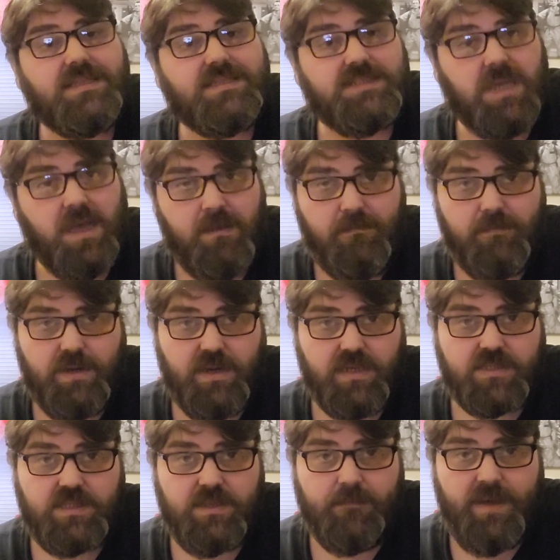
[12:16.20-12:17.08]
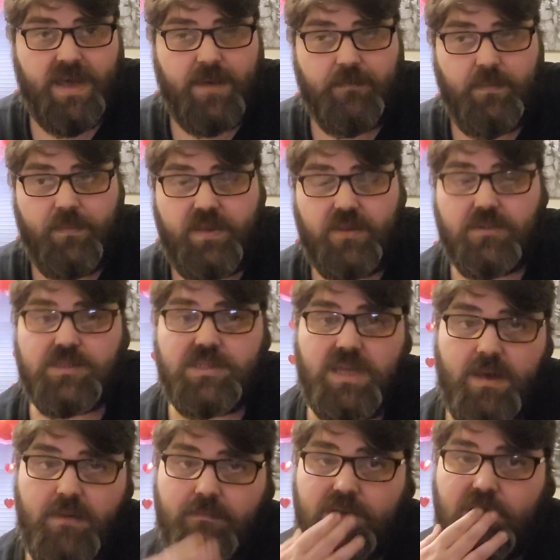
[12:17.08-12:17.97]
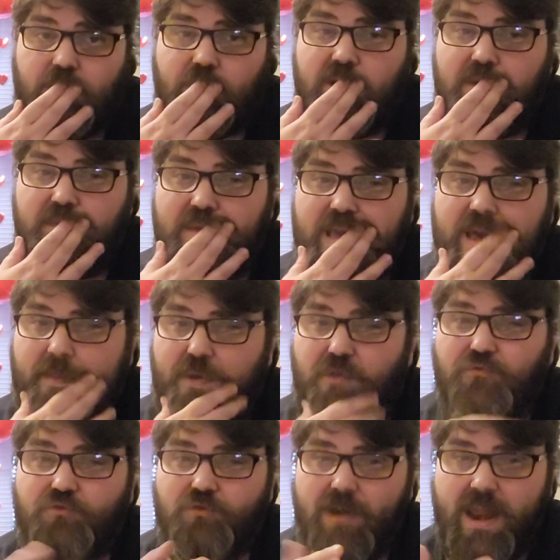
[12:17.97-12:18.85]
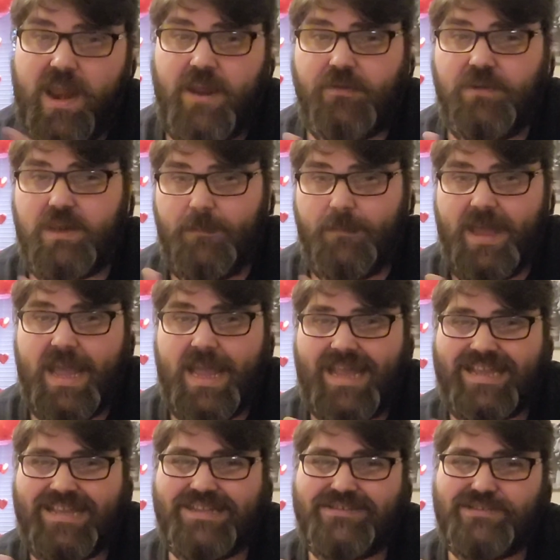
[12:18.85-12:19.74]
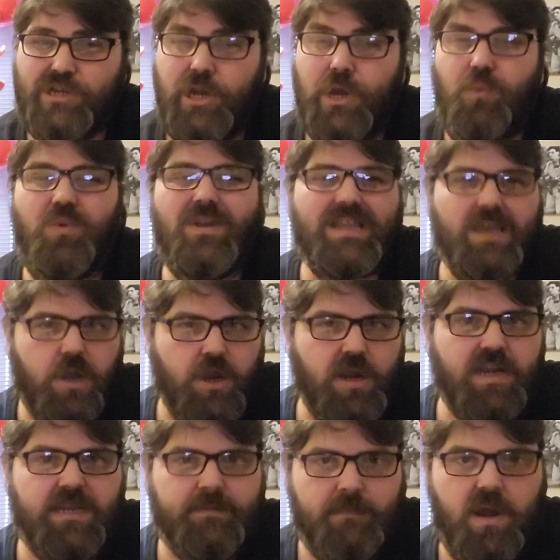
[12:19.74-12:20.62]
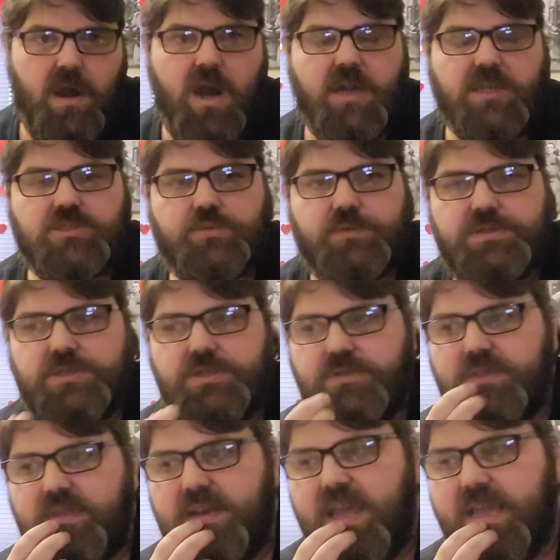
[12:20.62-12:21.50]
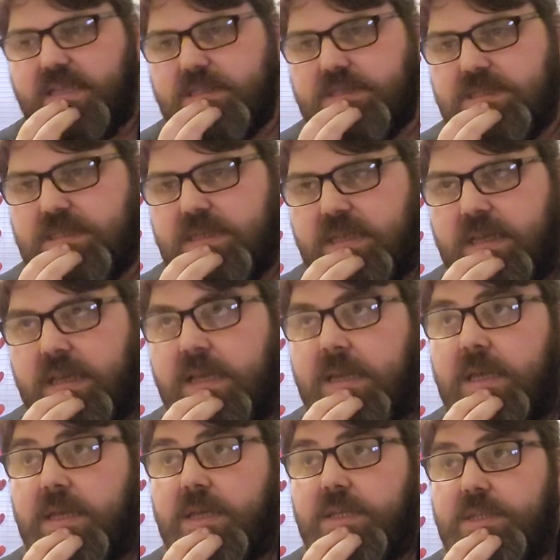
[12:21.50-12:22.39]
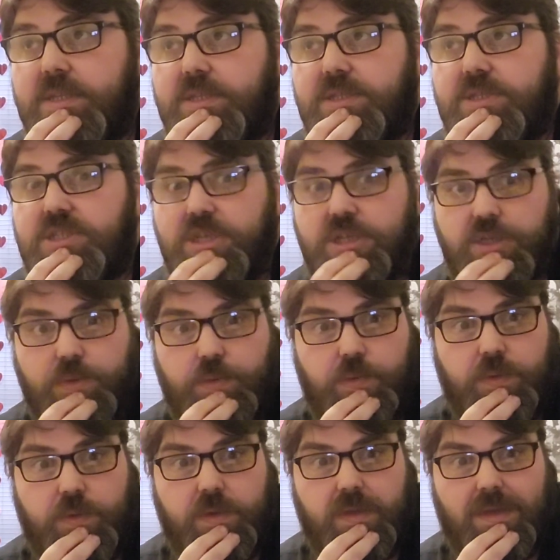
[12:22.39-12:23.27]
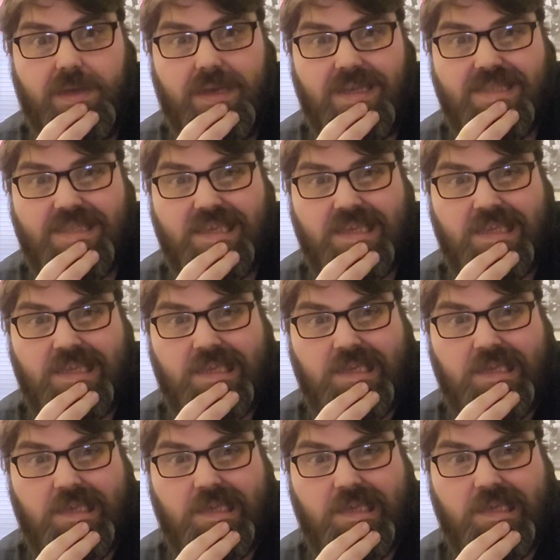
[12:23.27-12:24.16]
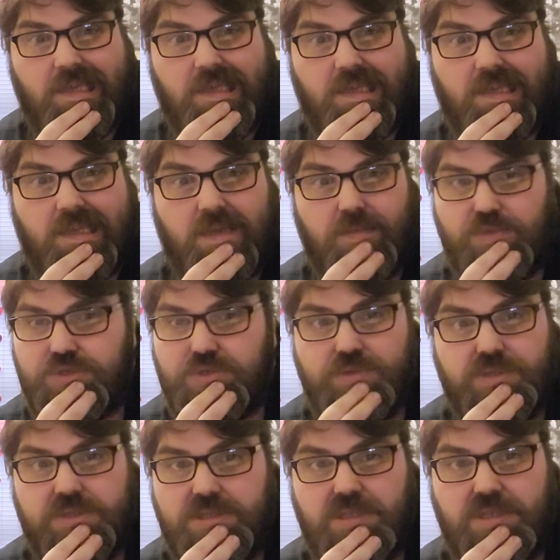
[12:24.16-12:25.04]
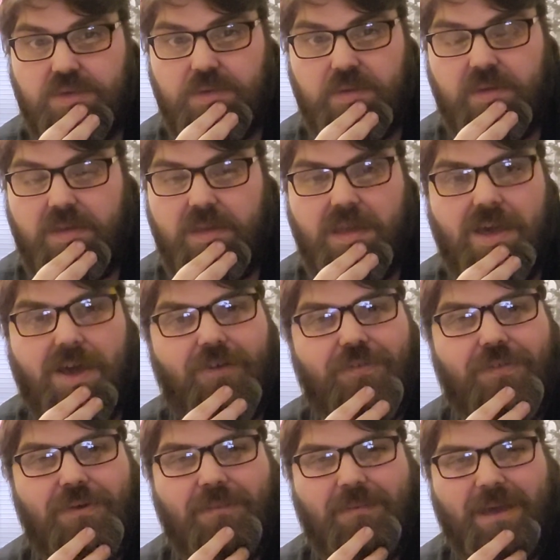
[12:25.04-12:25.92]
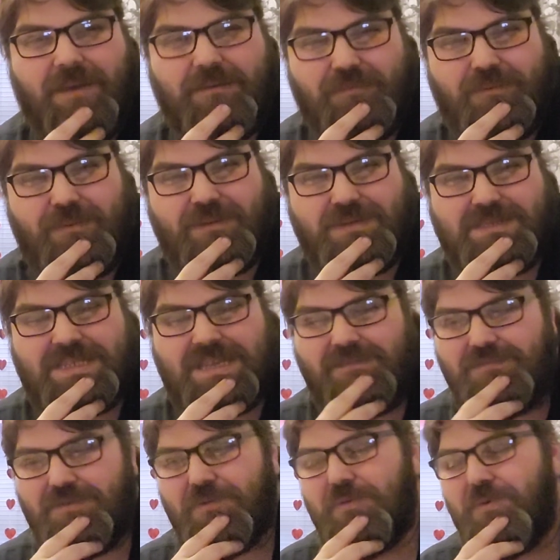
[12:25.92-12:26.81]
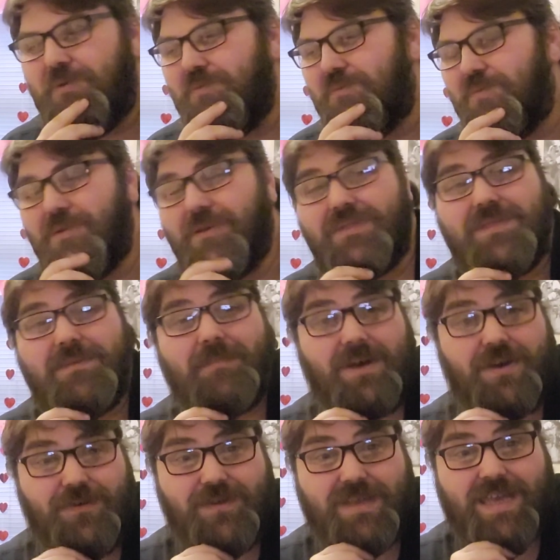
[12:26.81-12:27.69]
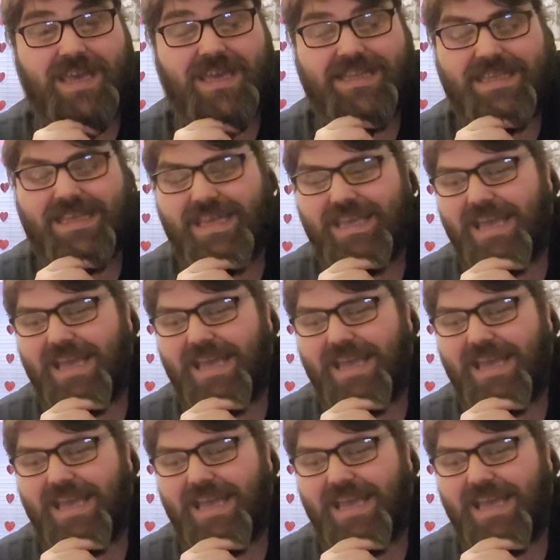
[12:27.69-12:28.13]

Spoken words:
Tumblr. So the Batmobile Tumblr will be up around about early March. We're due the next 2, I think. I'm sure it's 2. Of the Batmobile Tumblr will be on the bulkhead.